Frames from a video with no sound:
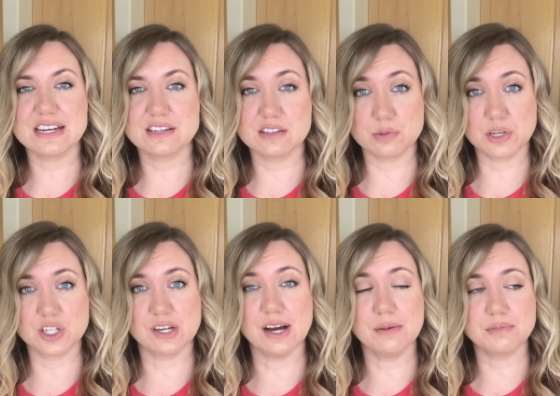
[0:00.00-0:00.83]
to
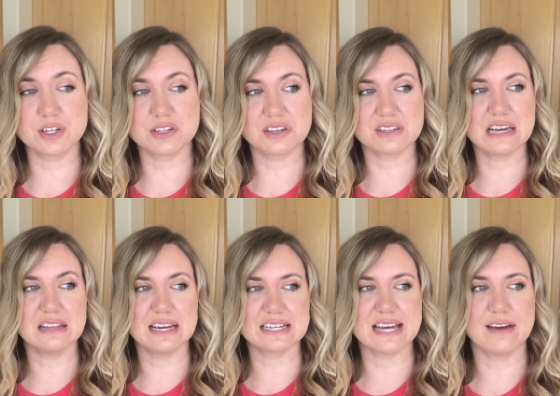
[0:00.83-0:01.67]
switch it up just because I
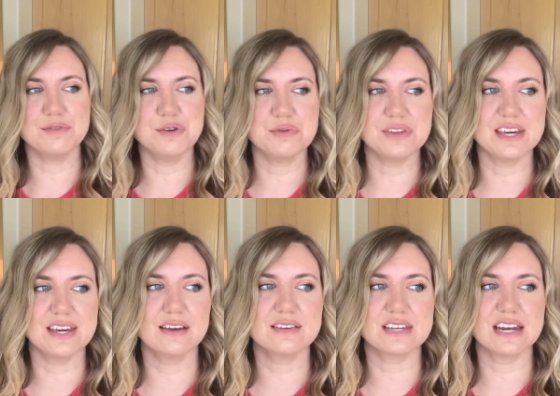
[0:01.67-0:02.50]
like to have new
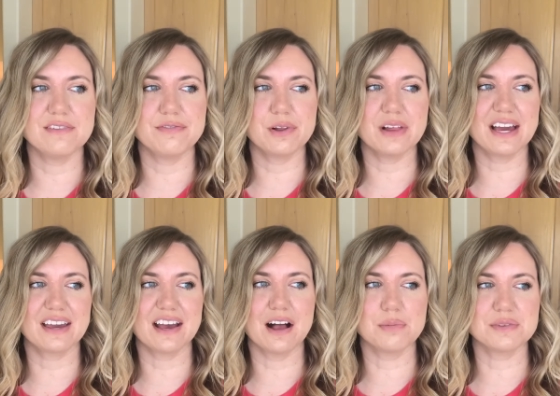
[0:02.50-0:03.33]
things, and I feel like
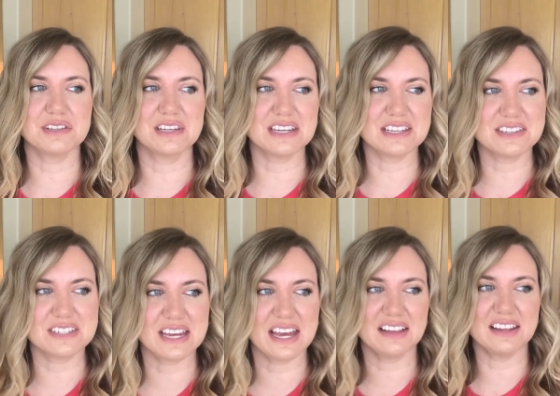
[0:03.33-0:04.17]
it helps the kids
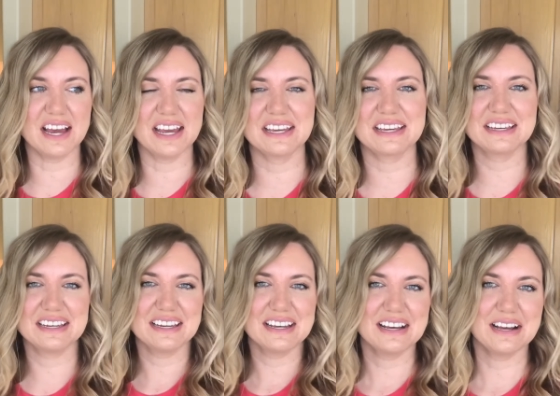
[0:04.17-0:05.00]
stay like
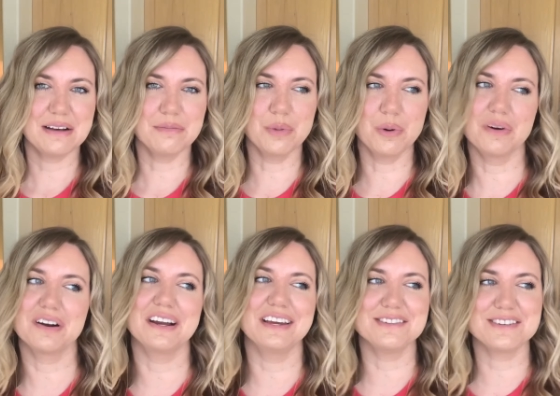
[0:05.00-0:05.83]
more
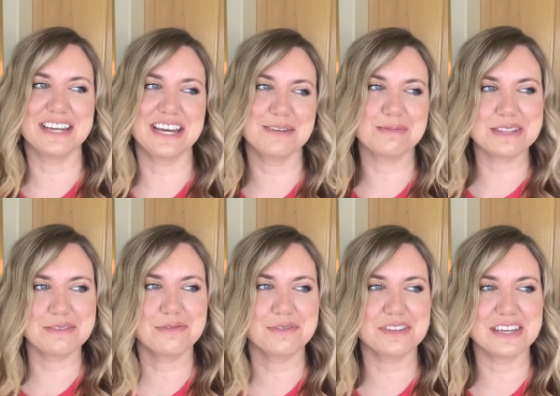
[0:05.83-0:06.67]
entertained with
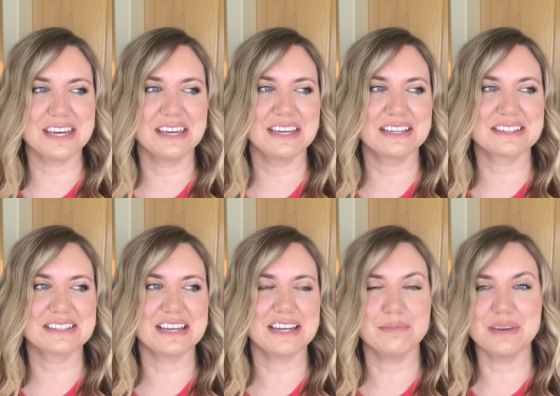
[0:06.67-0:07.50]
different things,
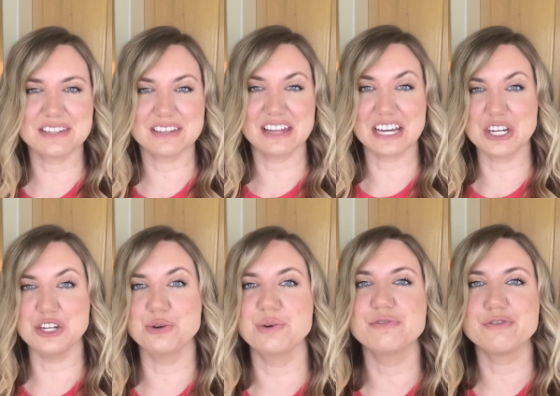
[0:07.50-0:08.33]
and it makes it like
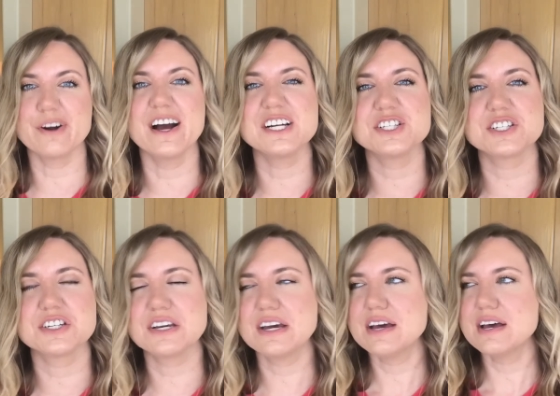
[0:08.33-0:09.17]
new and fresh.
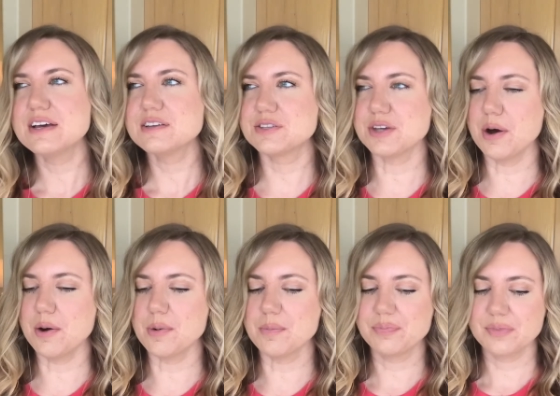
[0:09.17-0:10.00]
So